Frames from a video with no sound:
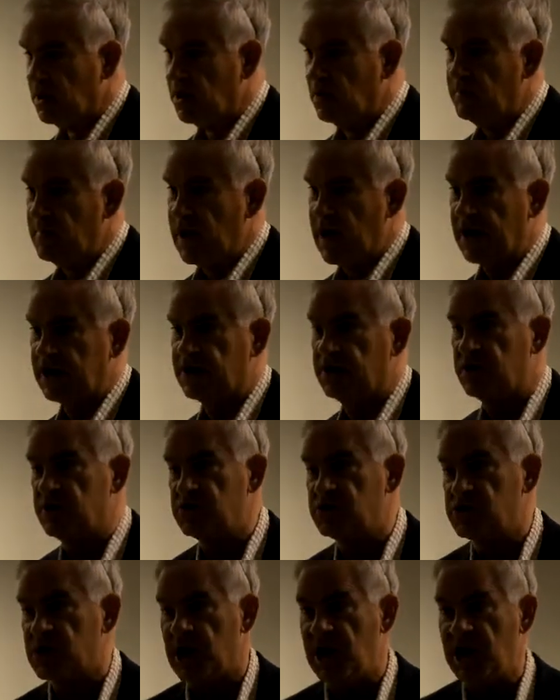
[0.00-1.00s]
back to
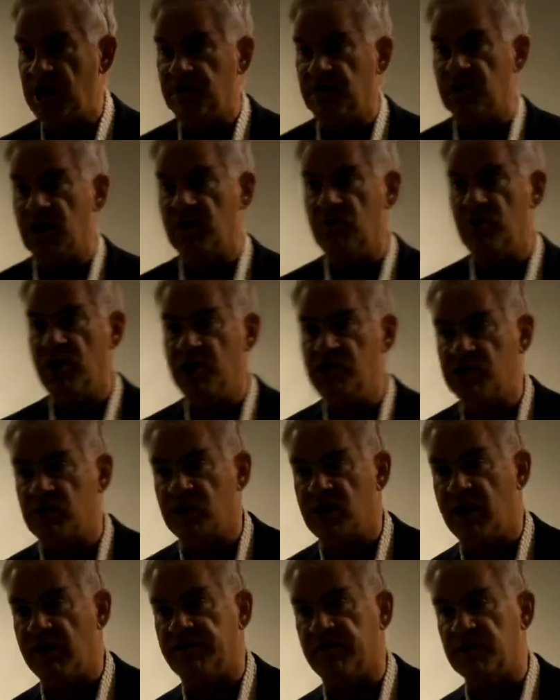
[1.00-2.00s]
state and
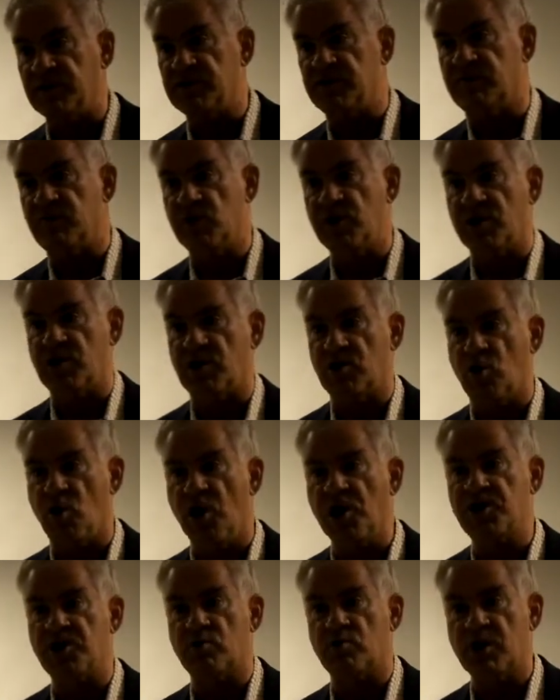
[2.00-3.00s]
regional efforts. If we are
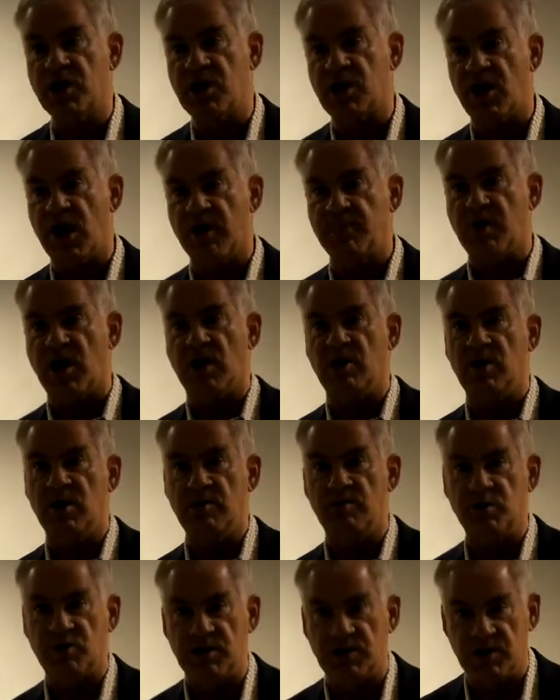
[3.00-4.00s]
going to reclaim our
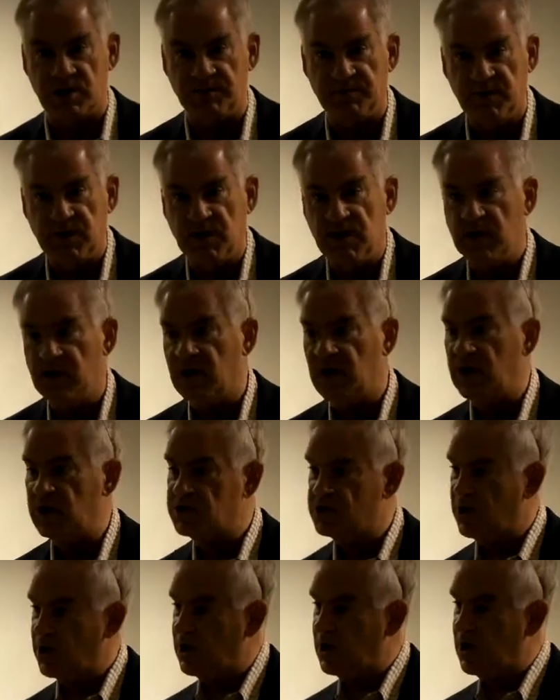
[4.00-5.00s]
liberty, it's
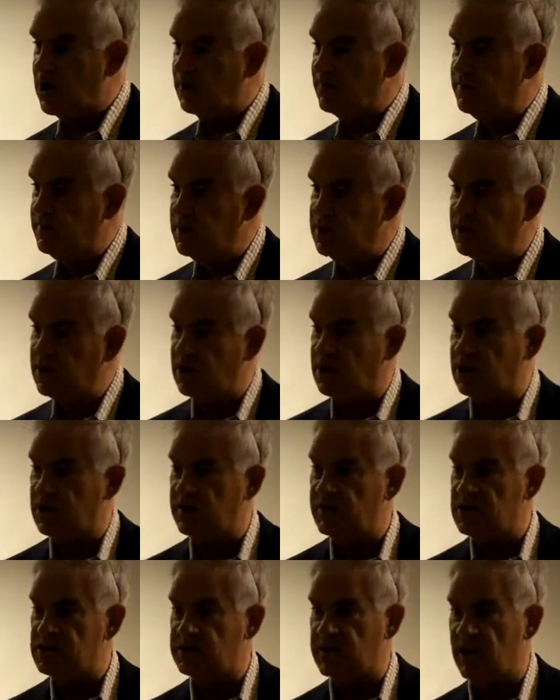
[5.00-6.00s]
going to have to be done
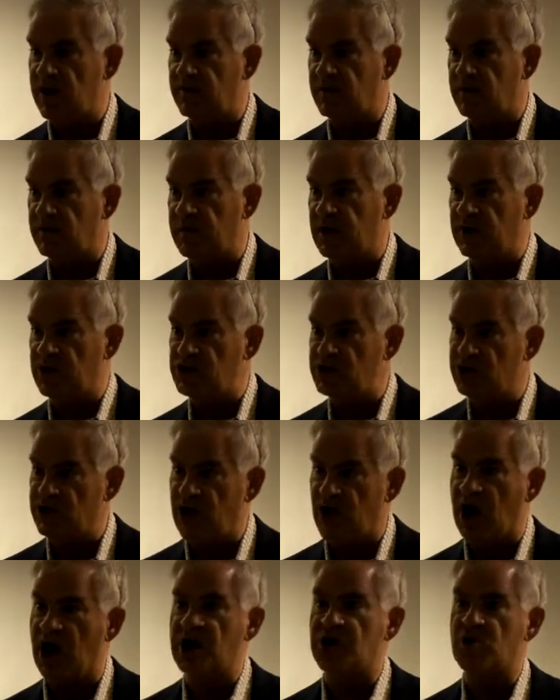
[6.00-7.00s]
at this level. It is
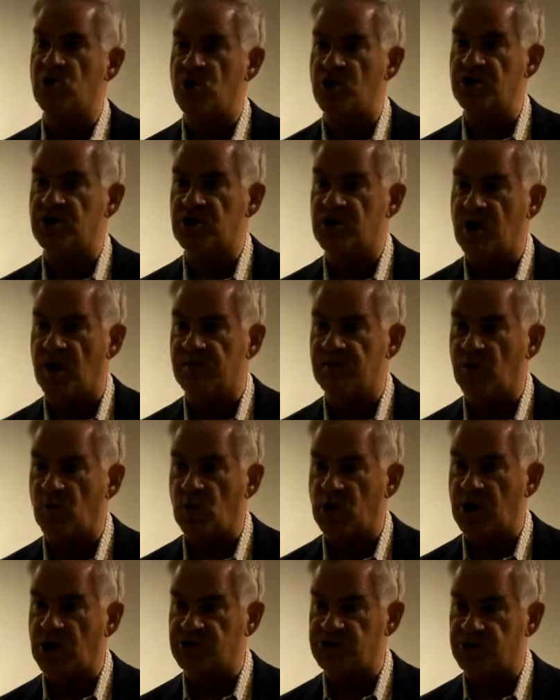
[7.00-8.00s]
not going to come from
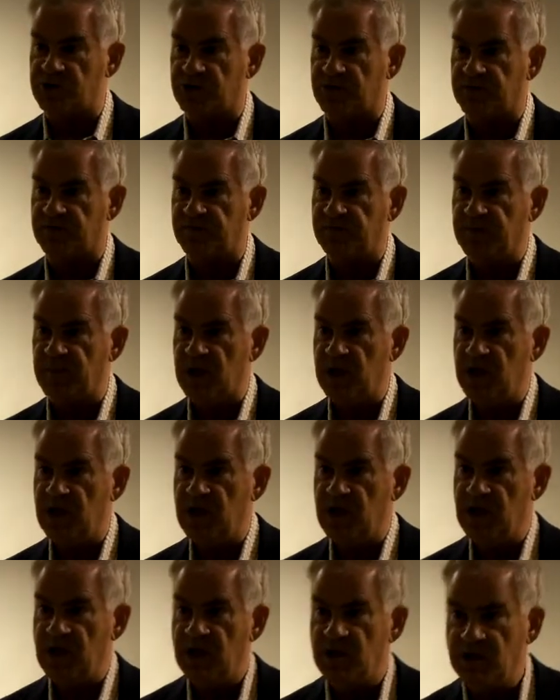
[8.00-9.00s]
Washington.
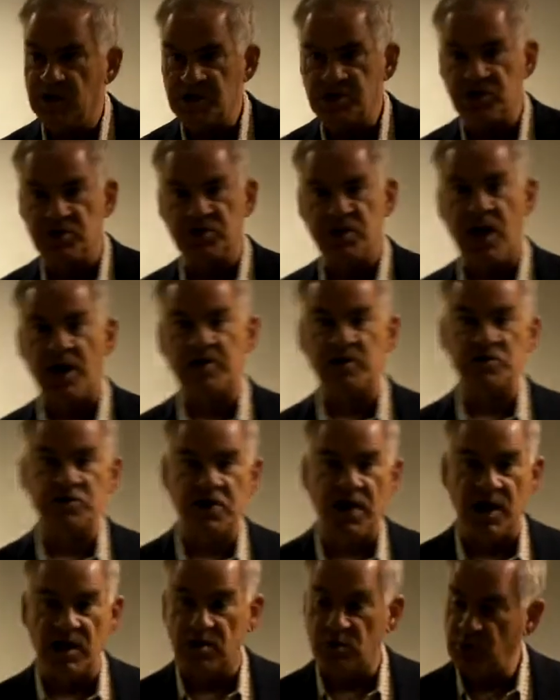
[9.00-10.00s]
This is not to
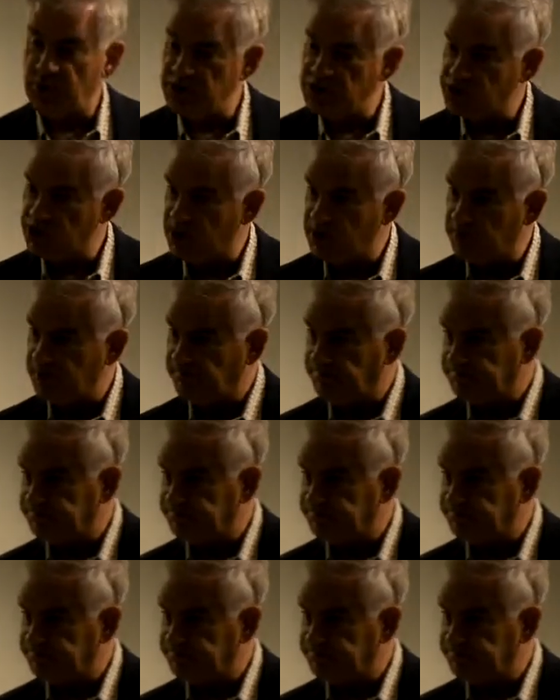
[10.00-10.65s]
say that we should